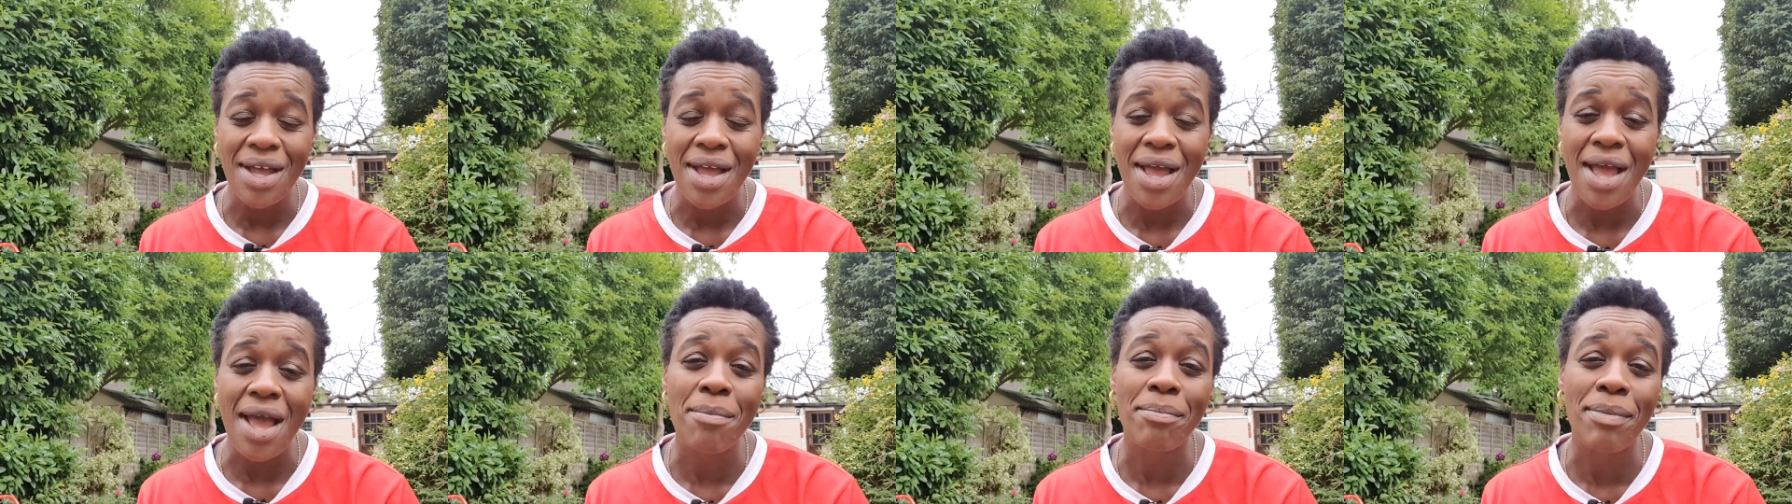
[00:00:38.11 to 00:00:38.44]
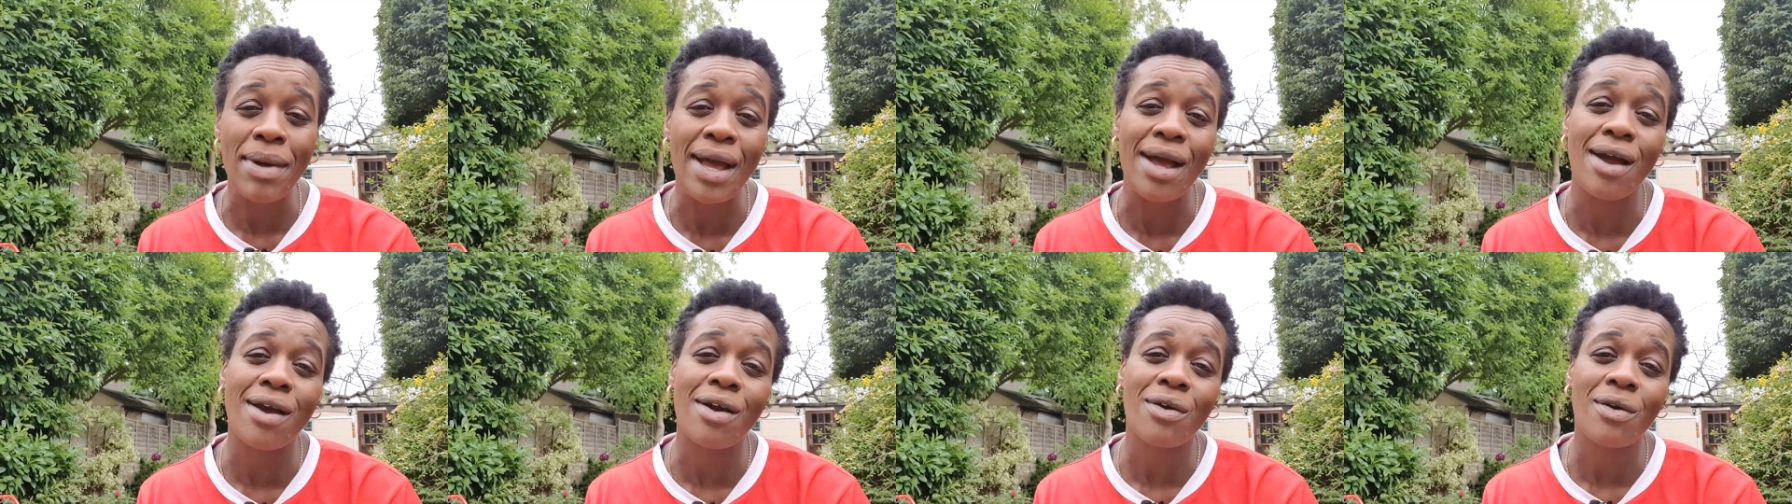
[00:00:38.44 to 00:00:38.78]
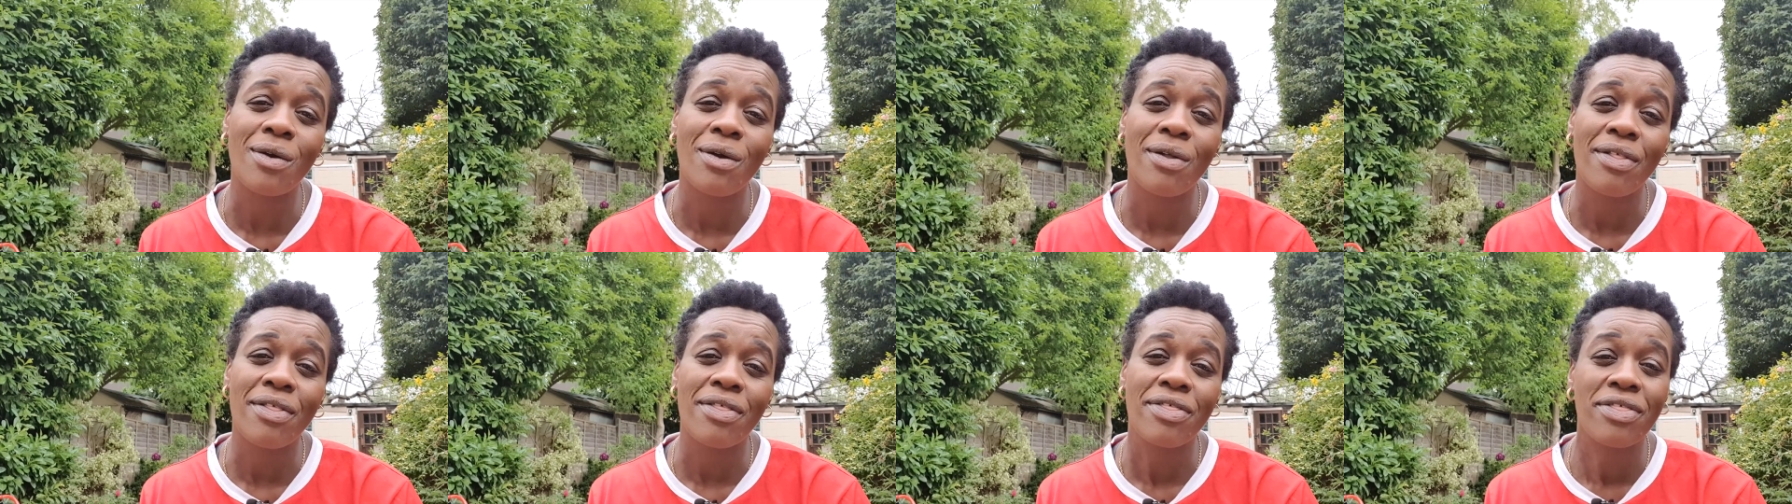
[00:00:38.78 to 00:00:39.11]
about
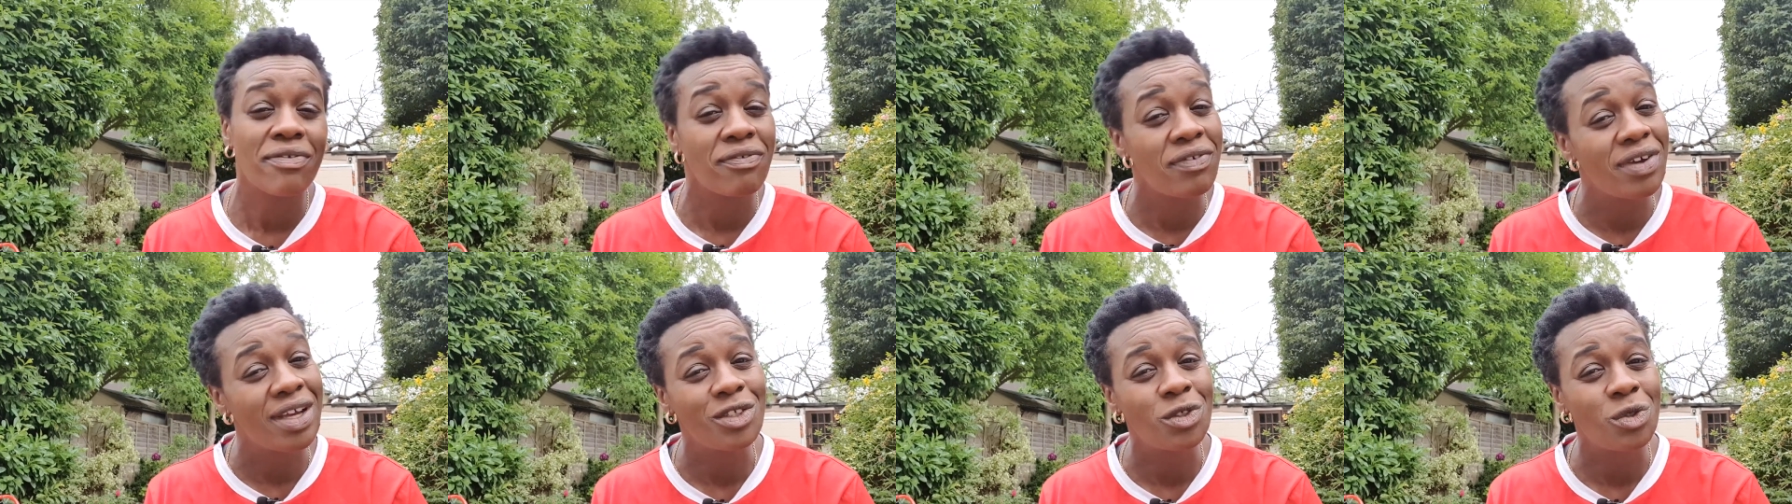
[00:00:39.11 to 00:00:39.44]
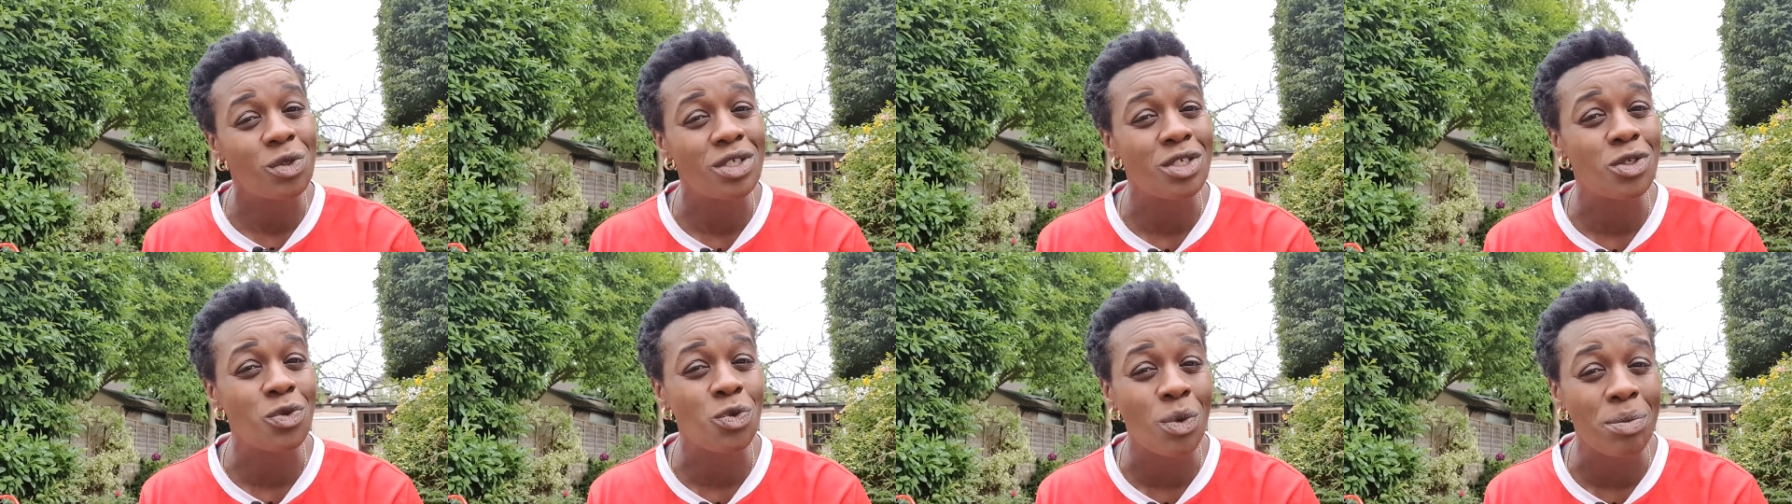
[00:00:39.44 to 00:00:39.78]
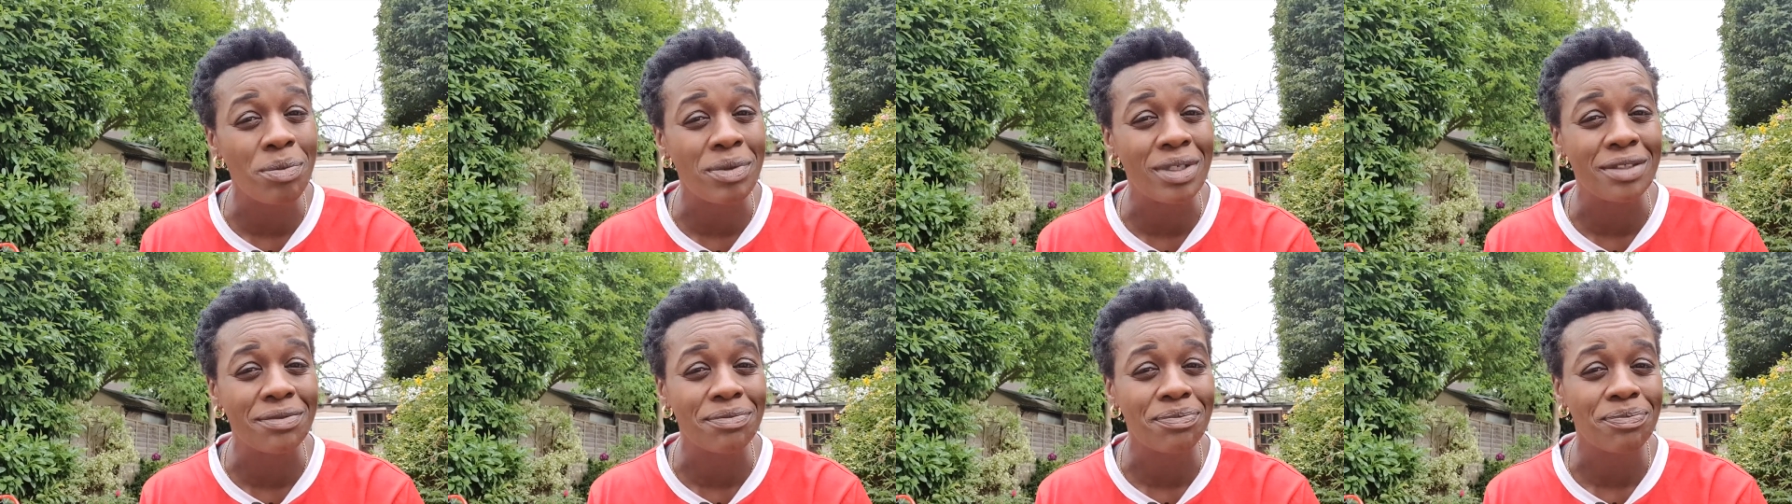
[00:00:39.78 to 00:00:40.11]
the virtuous
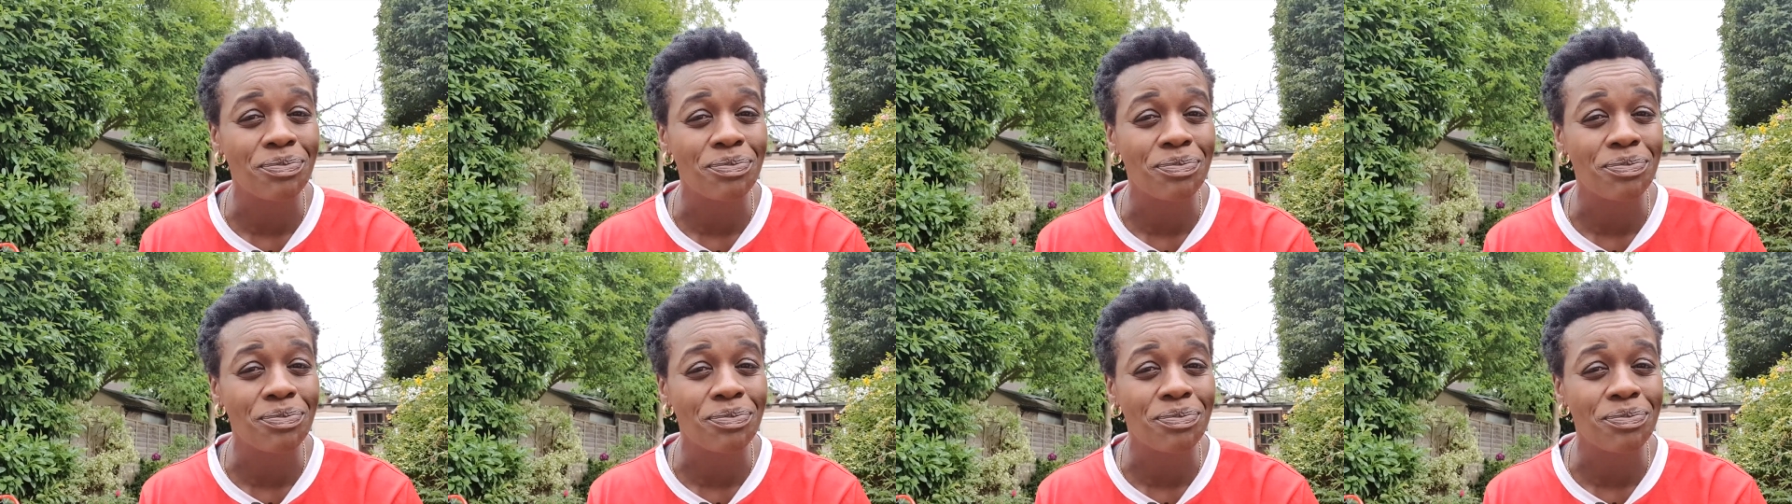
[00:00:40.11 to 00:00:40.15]
woman.